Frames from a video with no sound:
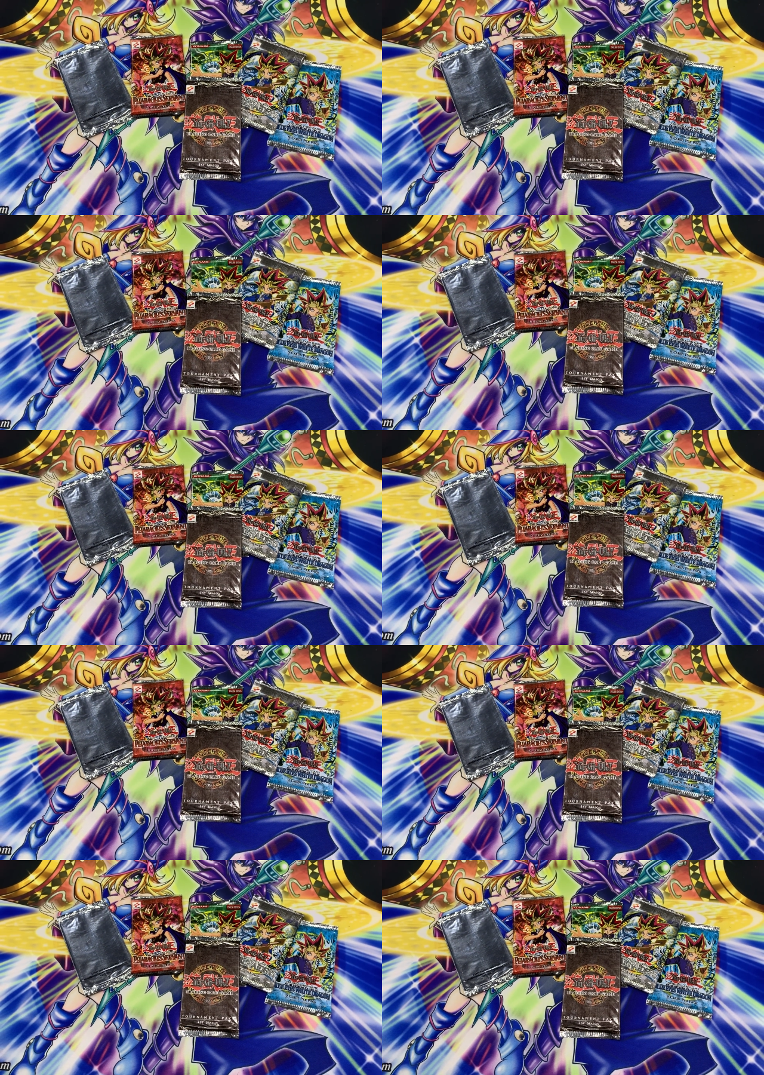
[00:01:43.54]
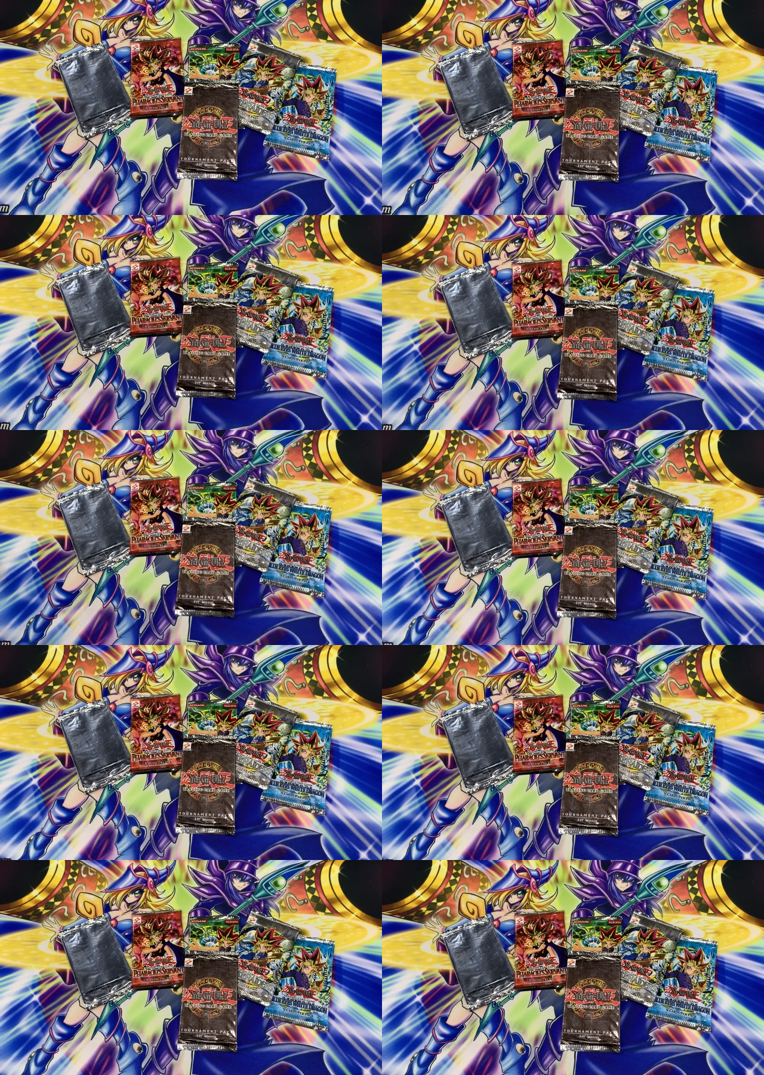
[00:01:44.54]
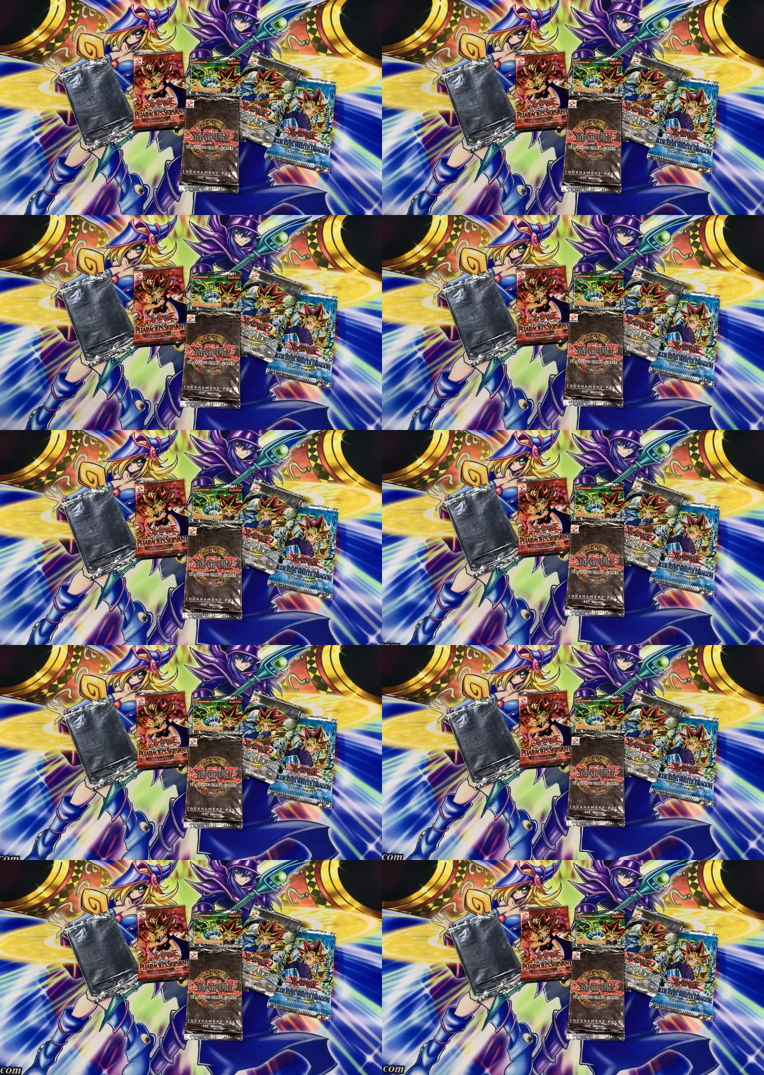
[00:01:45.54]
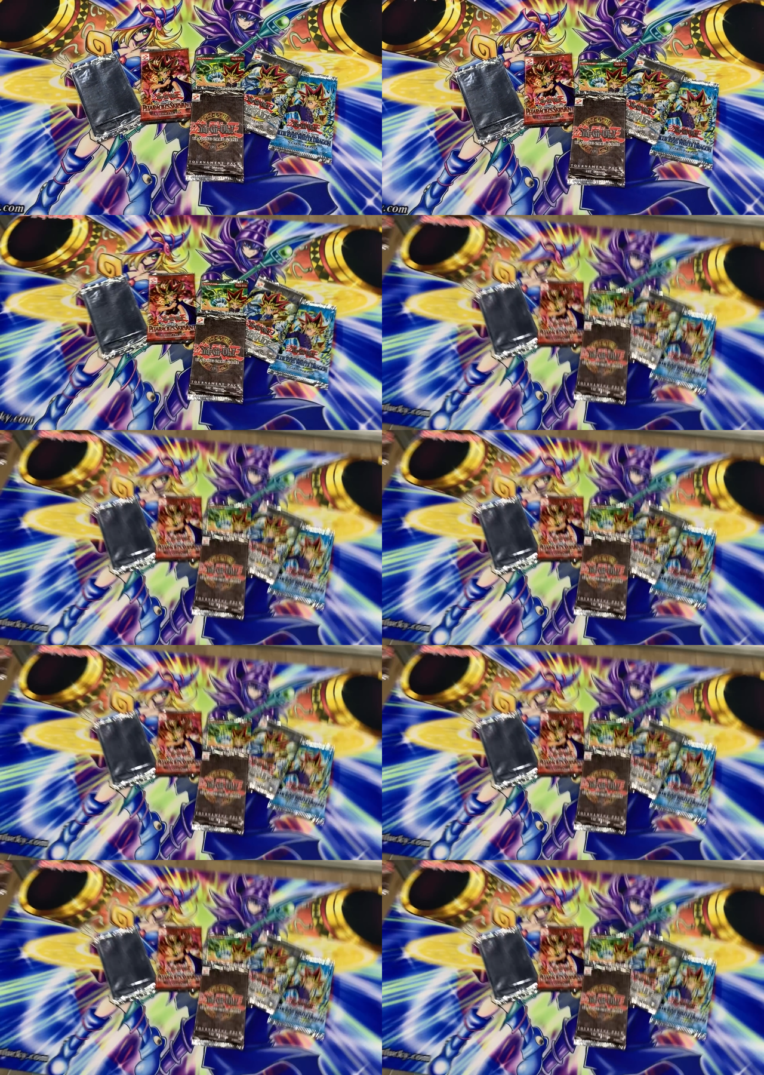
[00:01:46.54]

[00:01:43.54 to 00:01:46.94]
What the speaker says: (no speaker visible)